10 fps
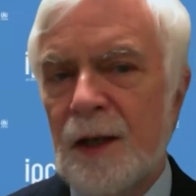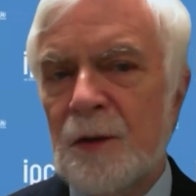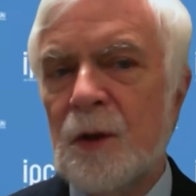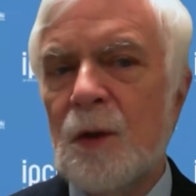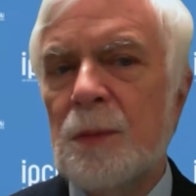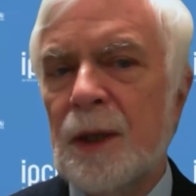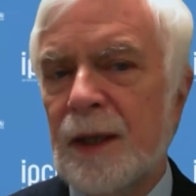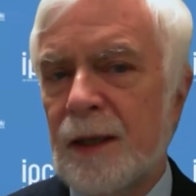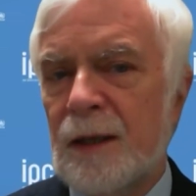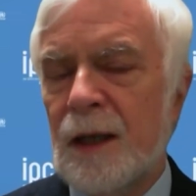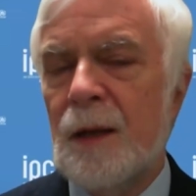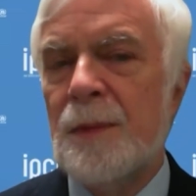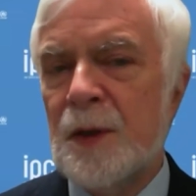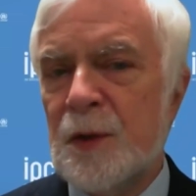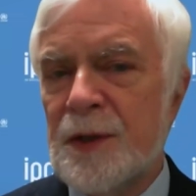Now, globally,
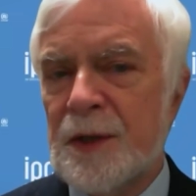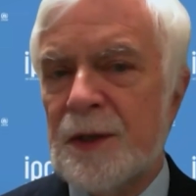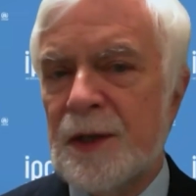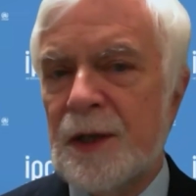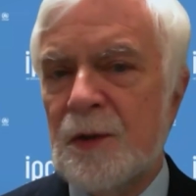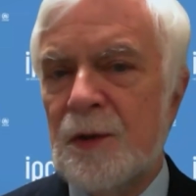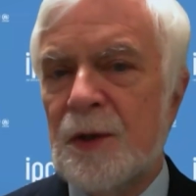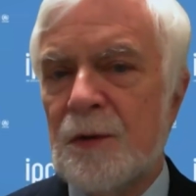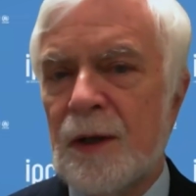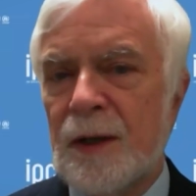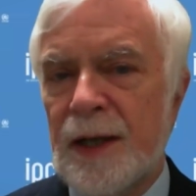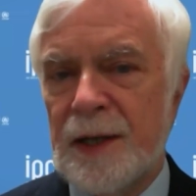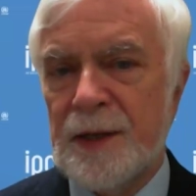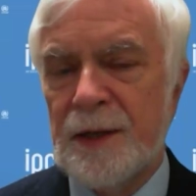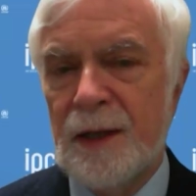emissions continue to
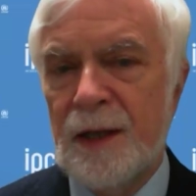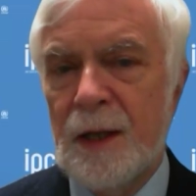rise,